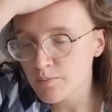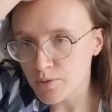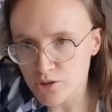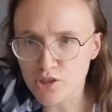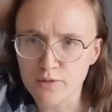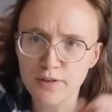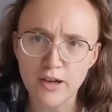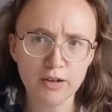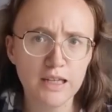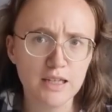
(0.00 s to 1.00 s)
Books are very,
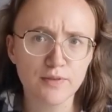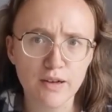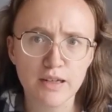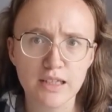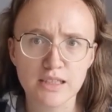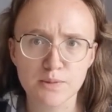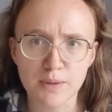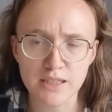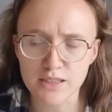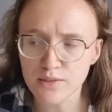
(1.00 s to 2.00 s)
very
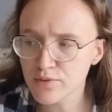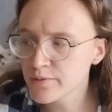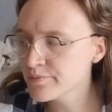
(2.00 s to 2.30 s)
expensive.